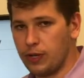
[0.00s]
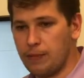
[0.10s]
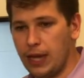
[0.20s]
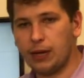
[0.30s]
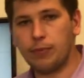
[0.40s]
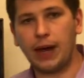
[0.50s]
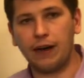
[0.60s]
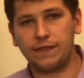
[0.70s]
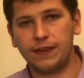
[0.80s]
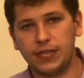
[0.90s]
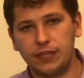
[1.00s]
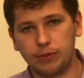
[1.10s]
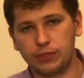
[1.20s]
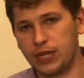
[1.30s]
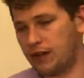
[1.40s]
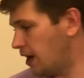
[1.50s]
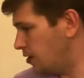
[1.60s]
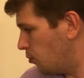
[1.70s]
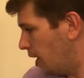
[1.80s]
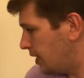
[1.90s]
They make up about 15% of how
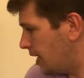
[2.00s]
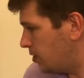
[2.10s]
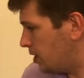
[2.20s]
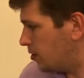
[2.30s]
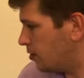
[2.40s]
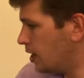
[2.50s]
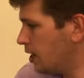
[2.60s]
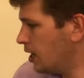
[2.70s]
you rank down here.